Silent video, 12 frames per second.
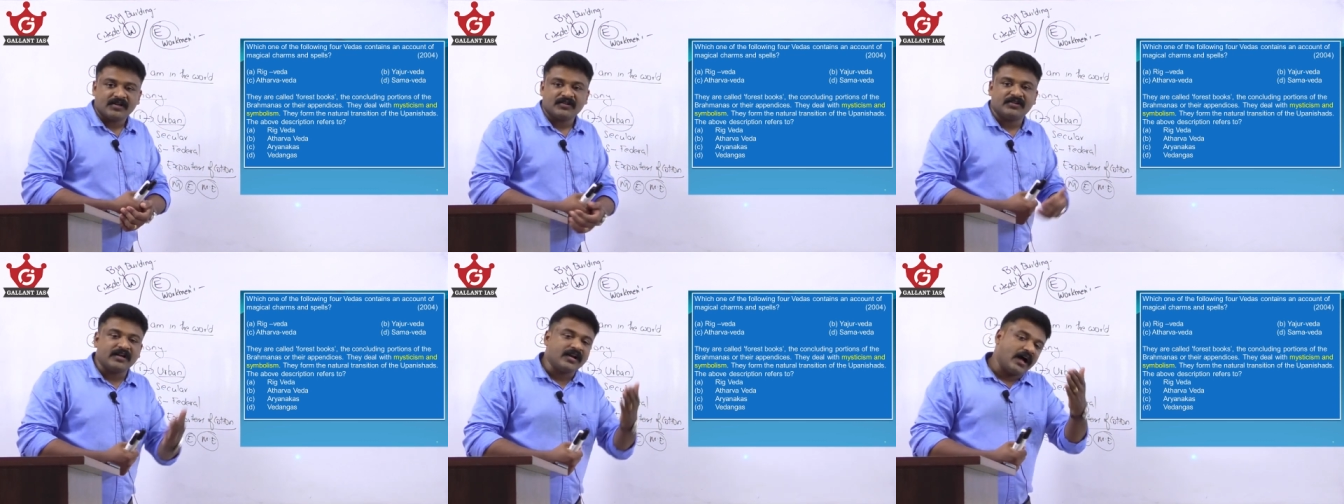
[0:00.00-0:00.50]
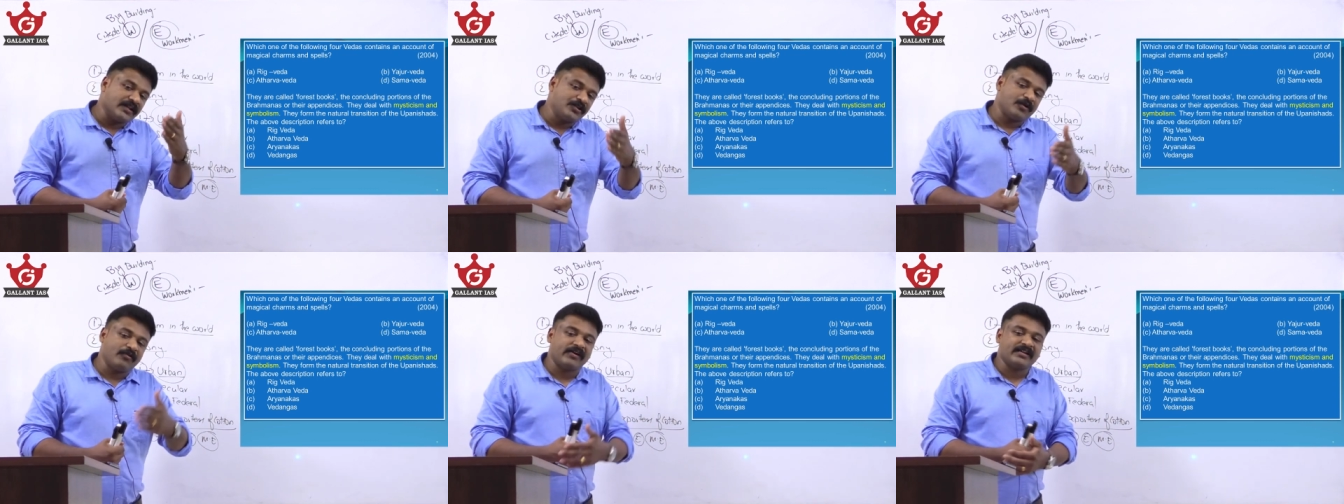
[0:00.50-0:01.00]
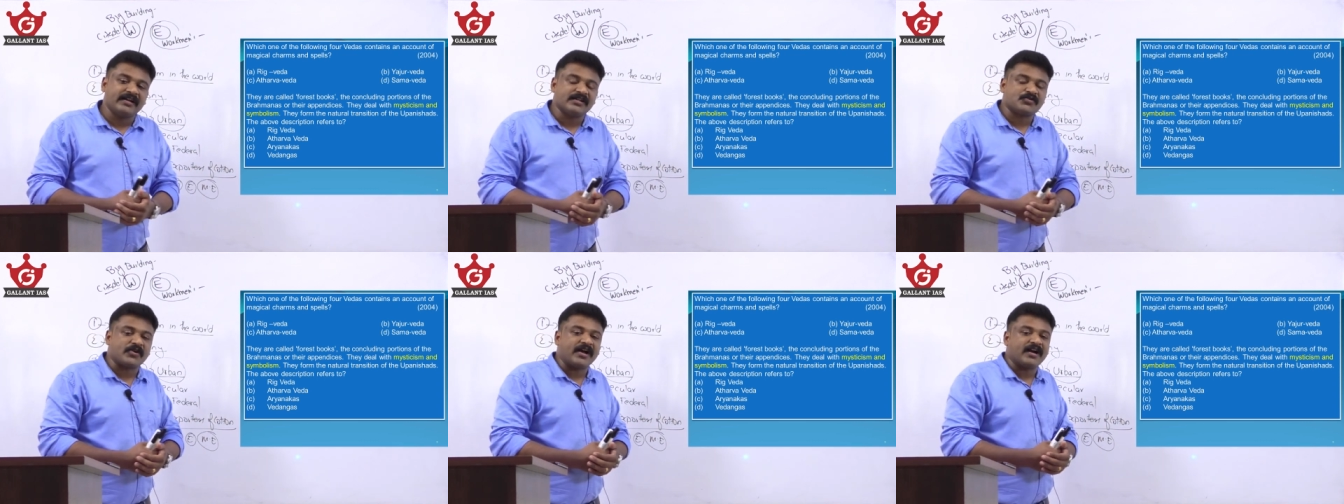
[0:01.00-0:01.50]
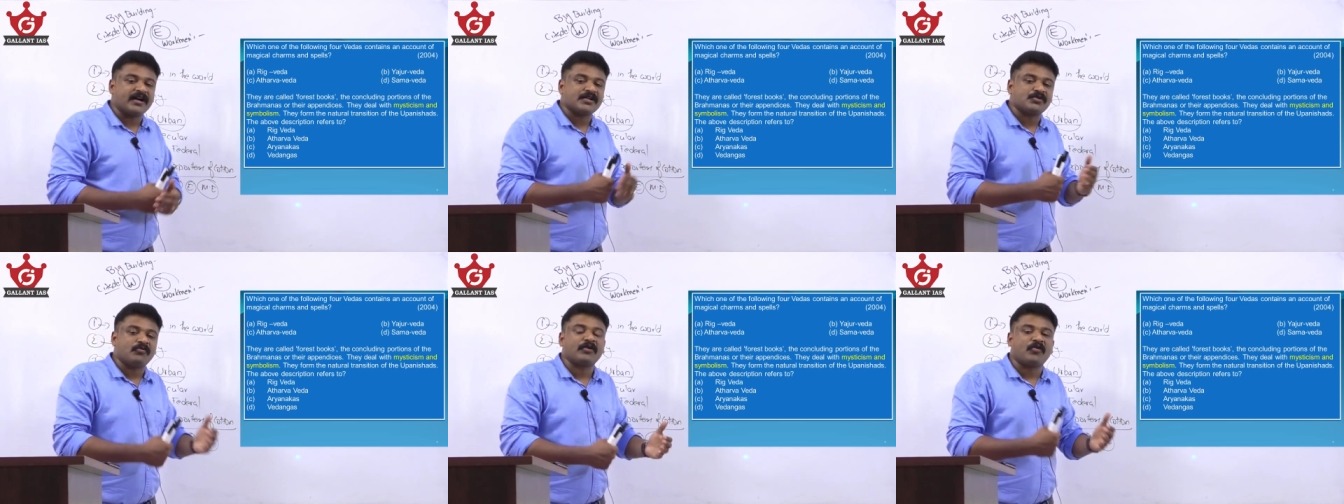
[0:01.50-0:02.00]
Then Atharva Veda is regarded
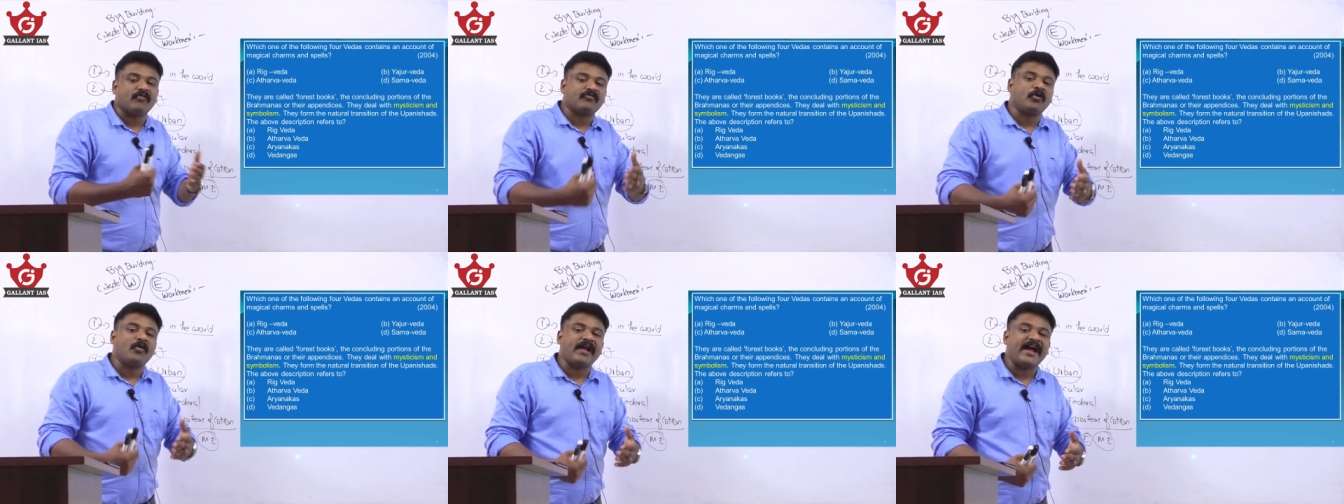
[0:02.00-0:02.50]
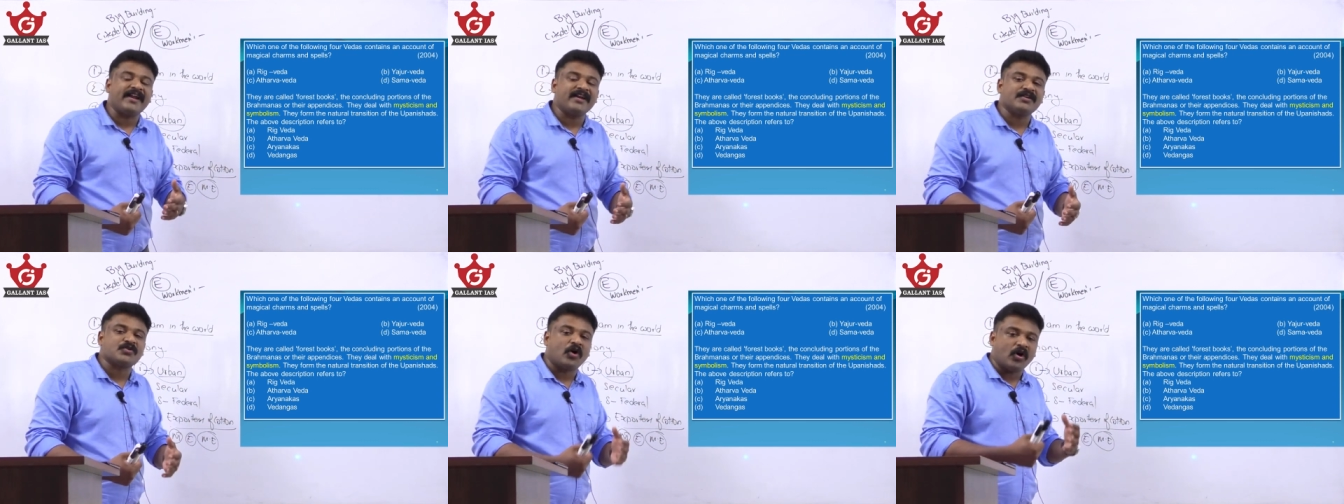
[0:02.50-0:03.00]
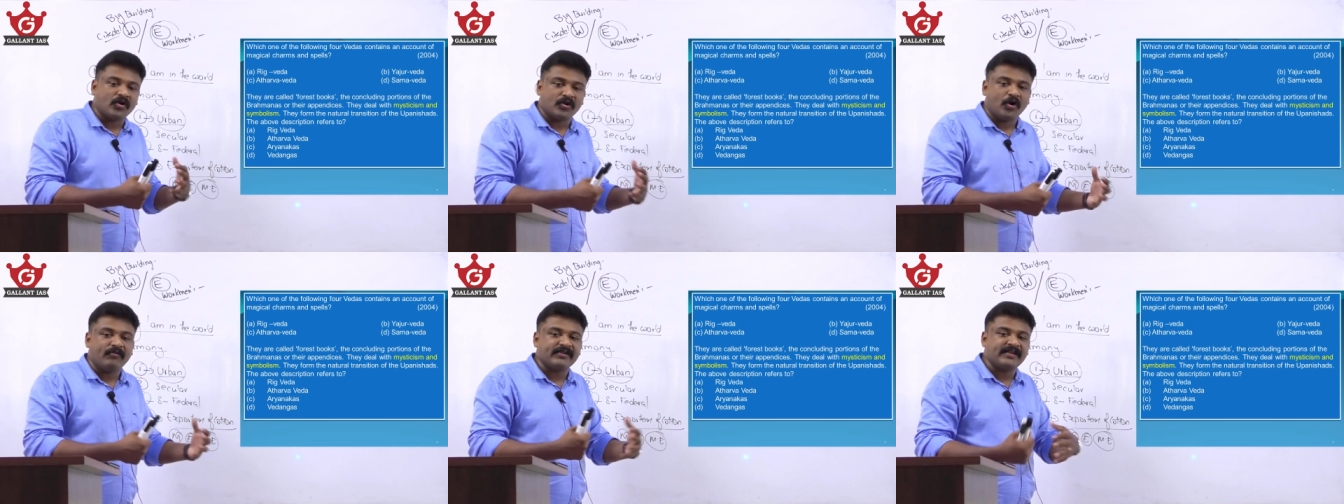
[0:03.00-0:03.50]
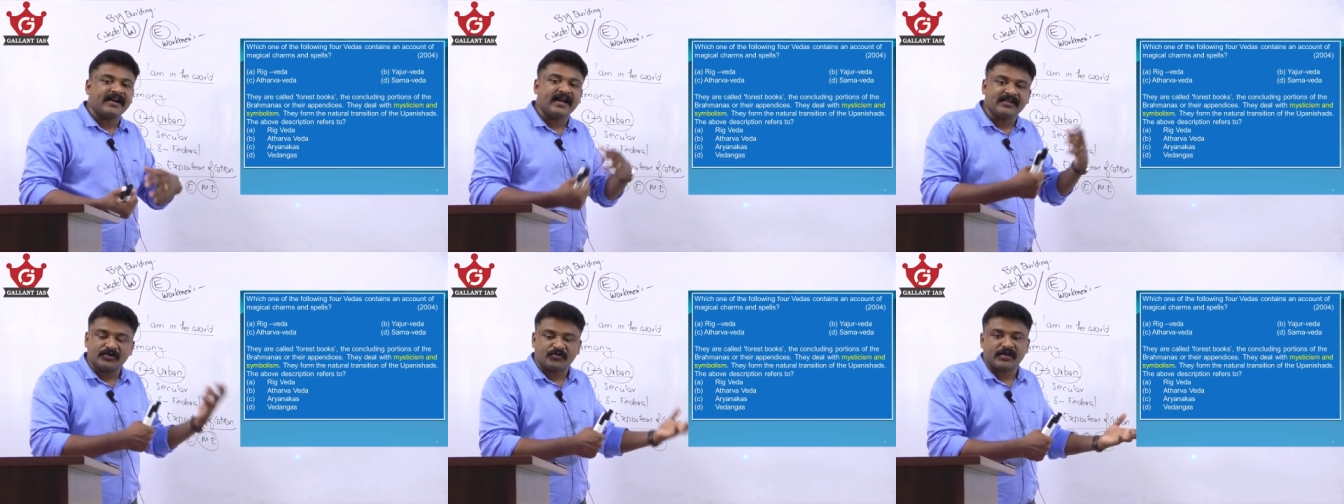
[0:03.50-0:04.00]
as a work of non-Aryans or lower than
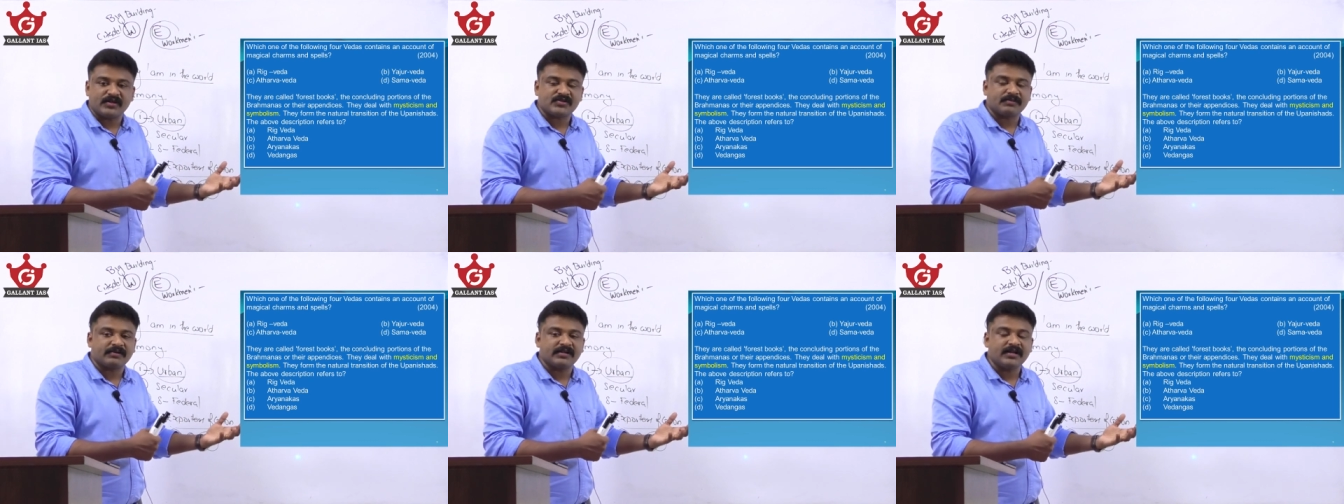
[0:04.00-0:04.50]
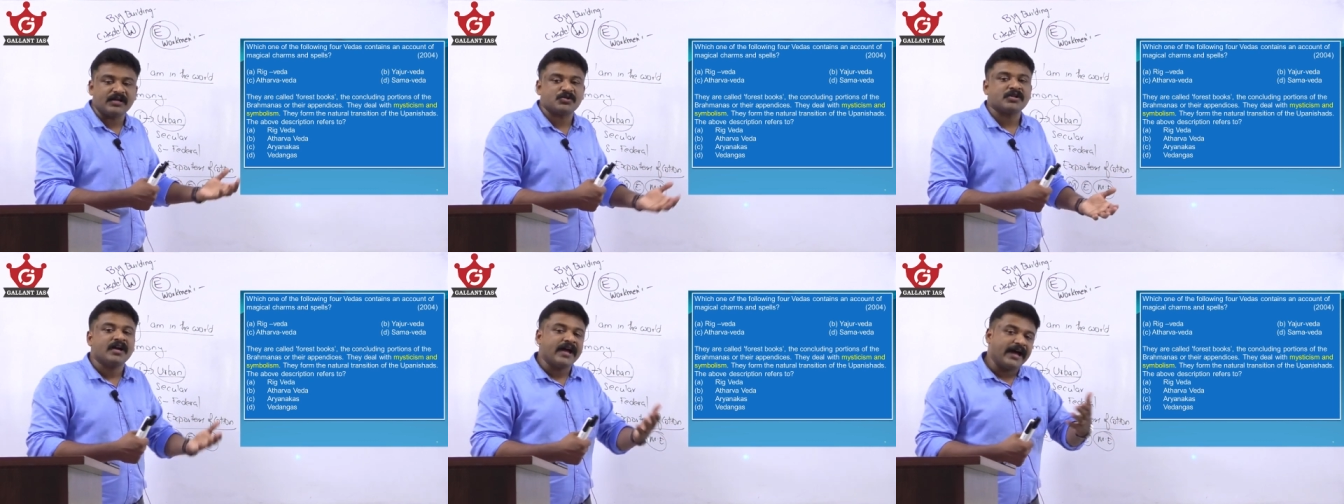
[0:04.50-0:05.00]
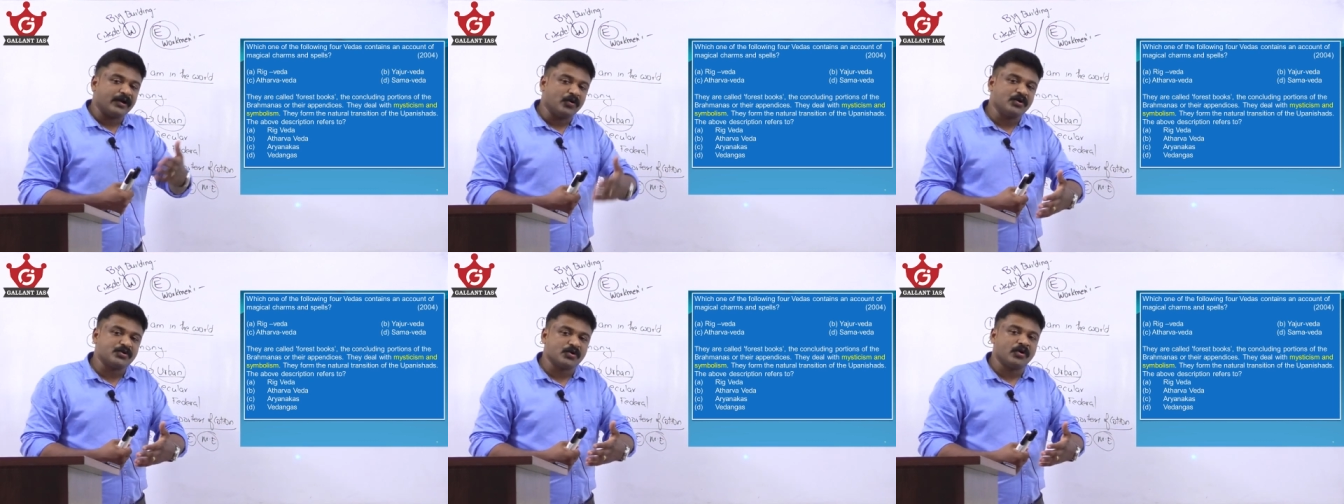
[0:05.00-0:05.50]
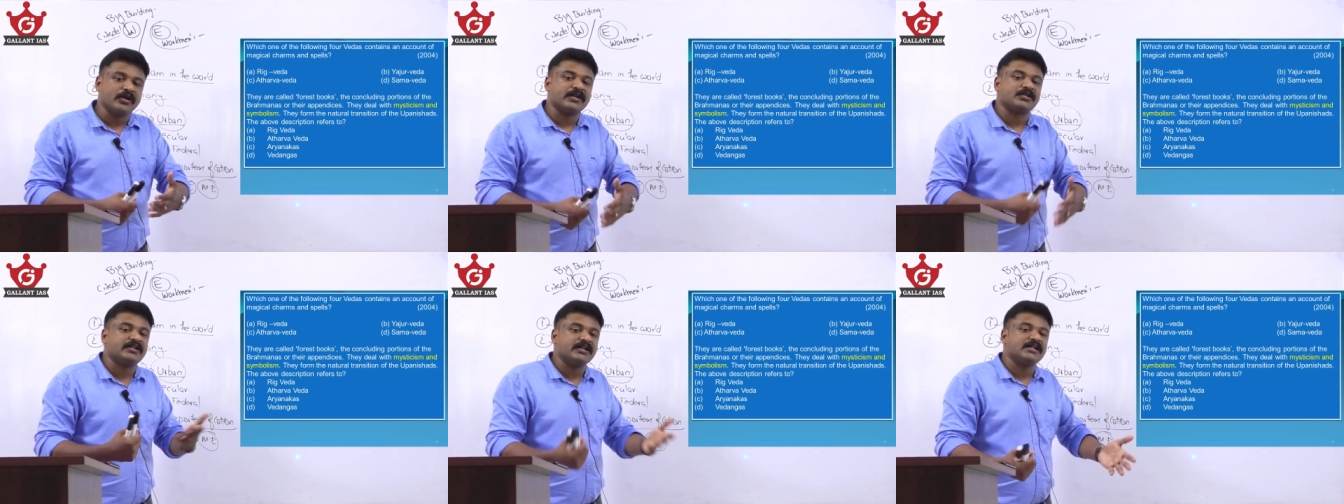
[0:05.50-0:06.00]
other three Samhitas and also
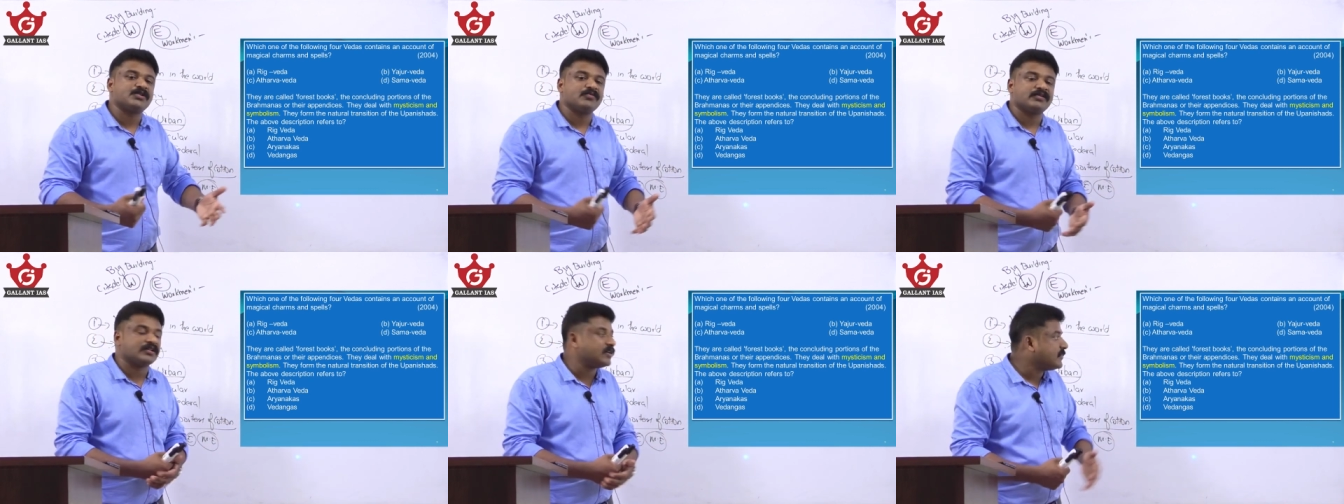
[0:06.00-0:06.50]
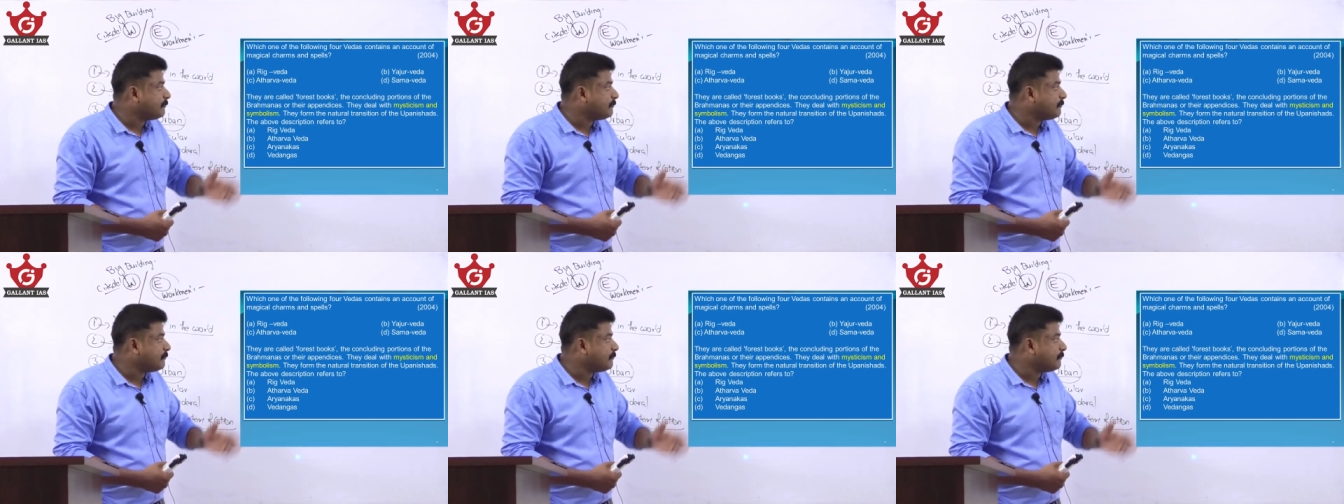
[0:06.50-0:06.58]
it deals with uh,